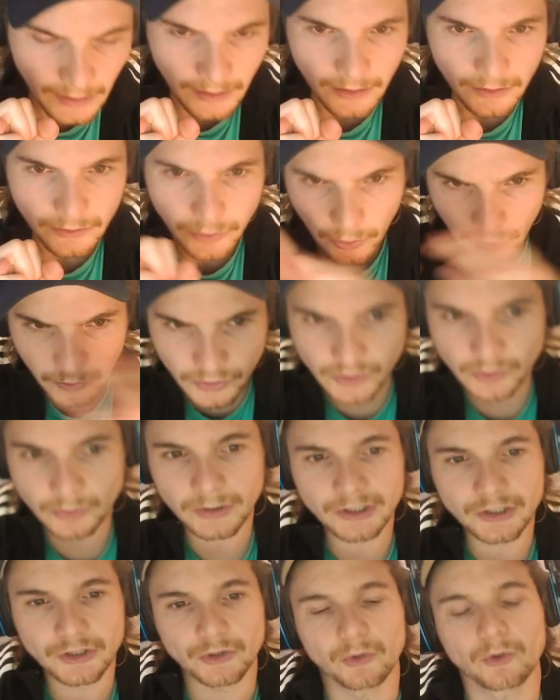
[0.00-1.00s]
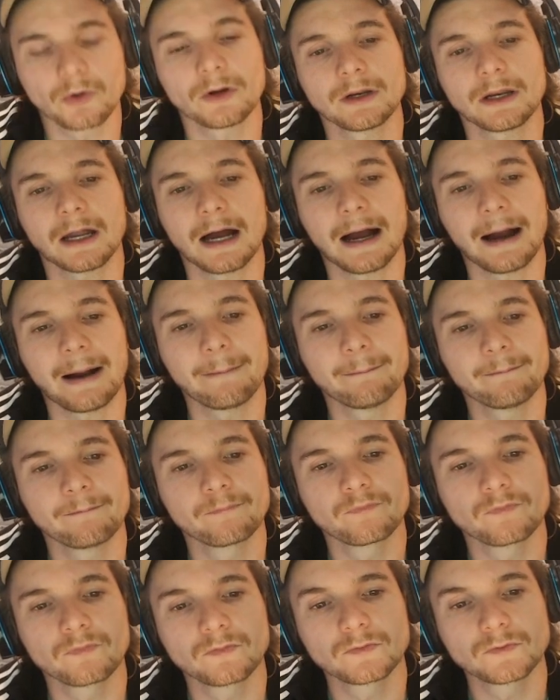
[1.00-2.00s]
long story short,
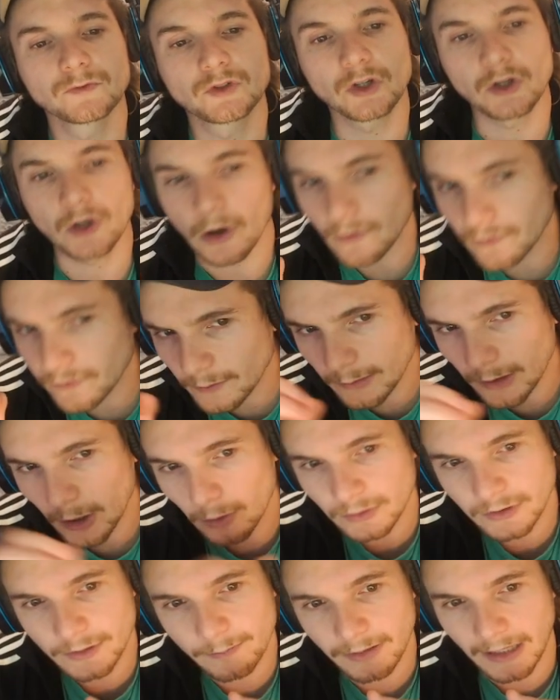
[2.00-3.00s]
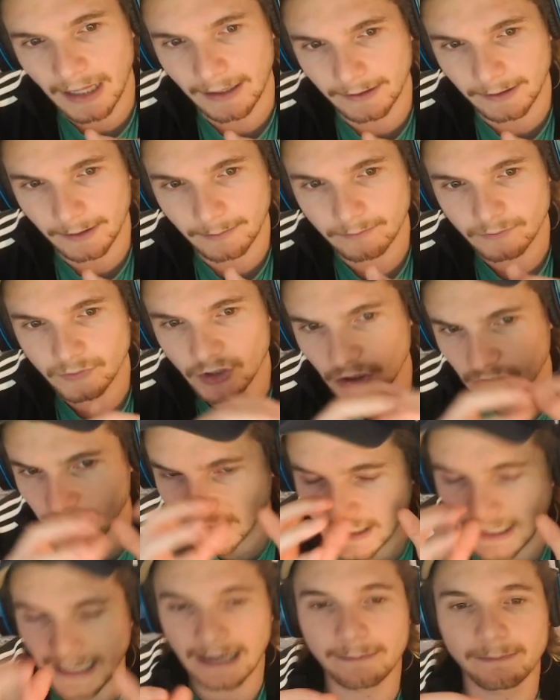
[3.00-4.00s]
to go from gold to platinum, just
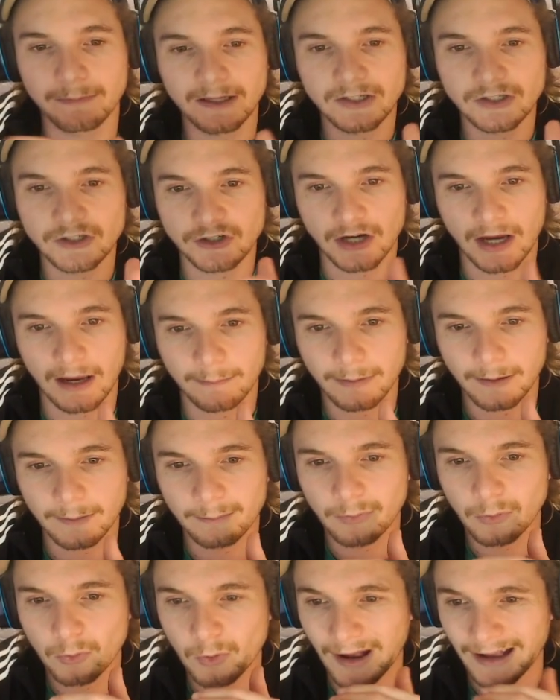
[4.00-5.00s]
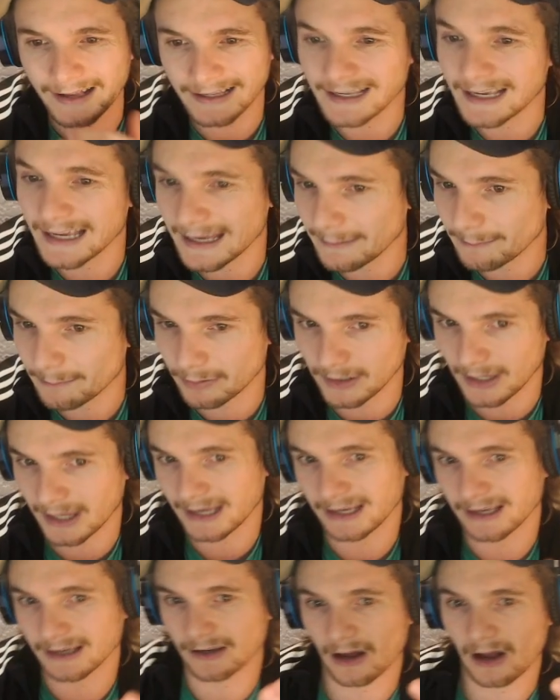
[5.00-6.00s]
keep this champion pool and keep
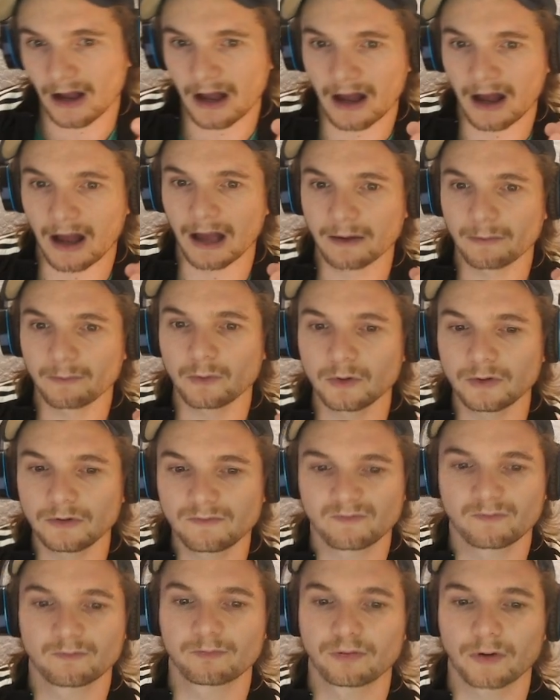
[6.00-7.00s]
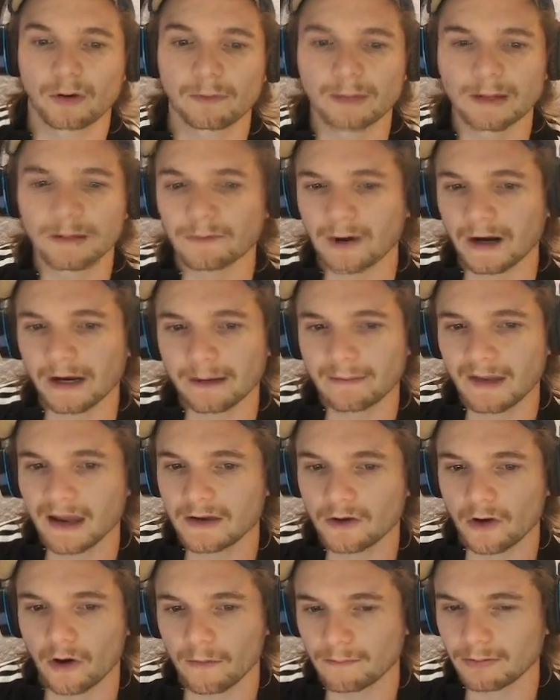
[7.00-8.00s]
playing it. I would probably recommend
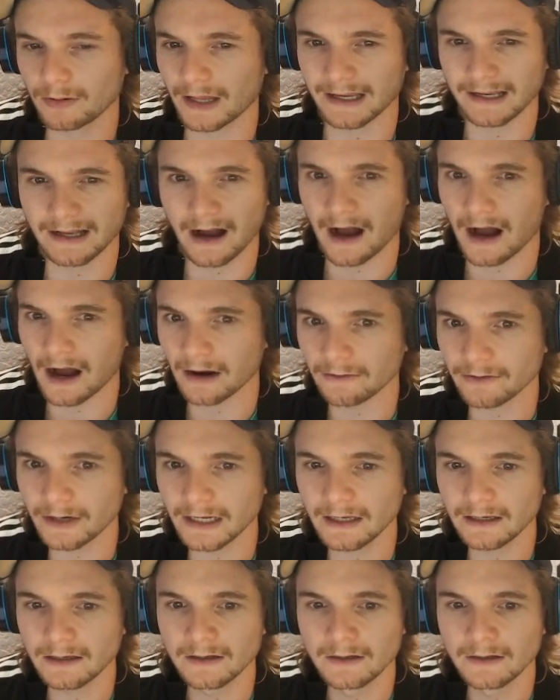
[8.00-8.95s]
not playing Ari,